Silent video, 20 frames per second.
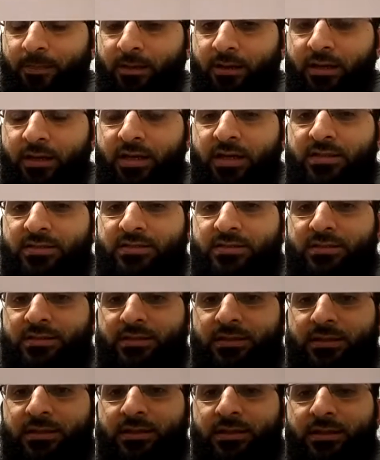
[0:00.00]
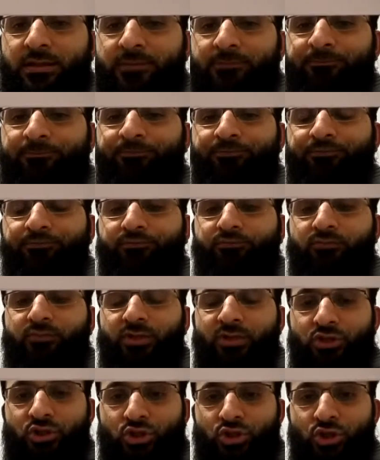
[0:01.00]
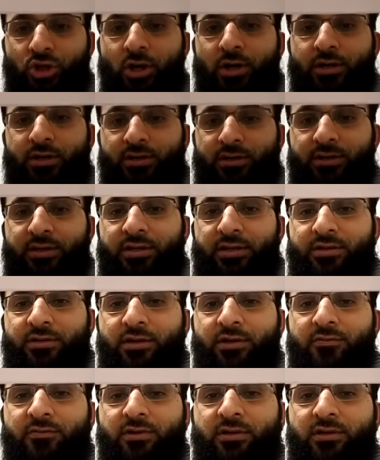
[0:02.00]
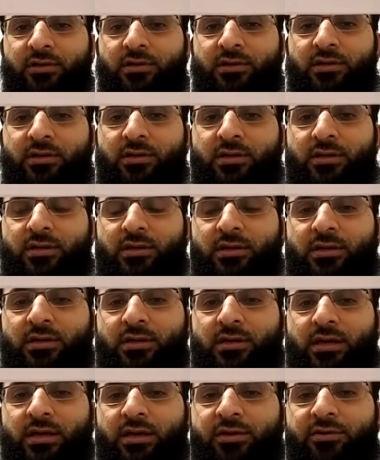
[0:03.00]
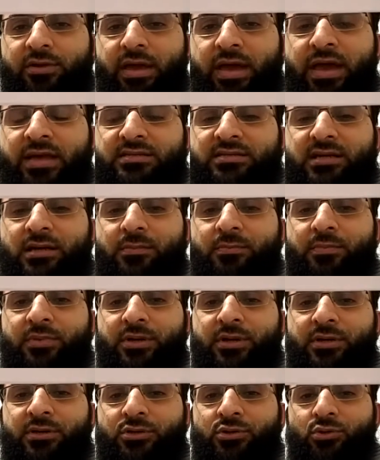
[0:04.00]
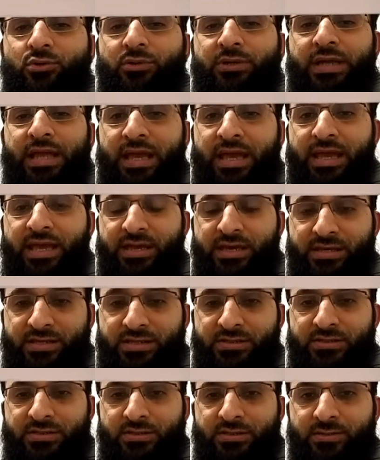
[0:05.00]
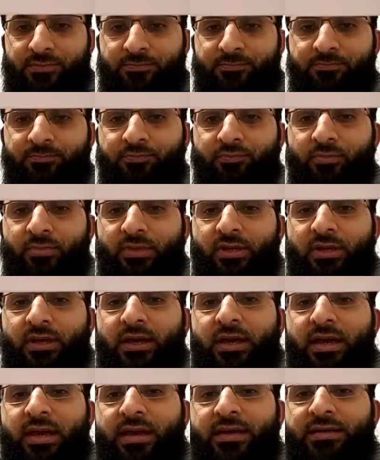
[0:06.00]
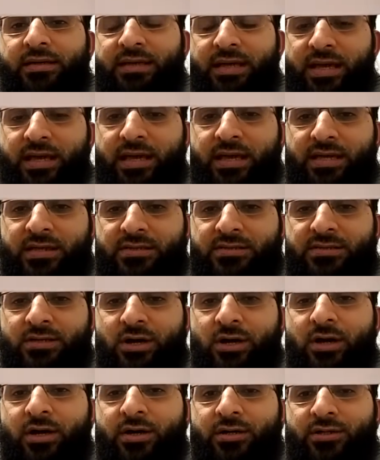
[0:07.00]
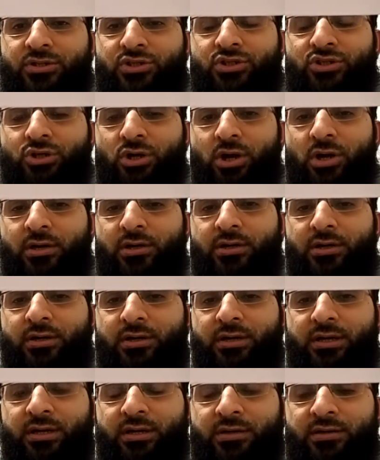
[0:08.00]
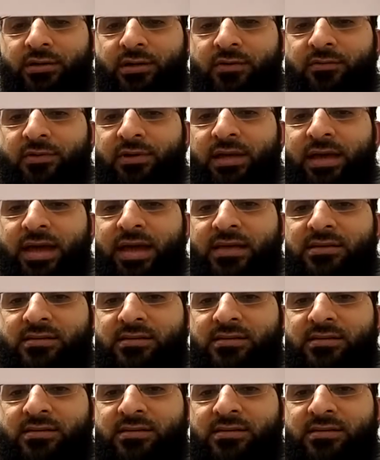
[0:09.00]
is short interval as compared to days, and days are shorter interval as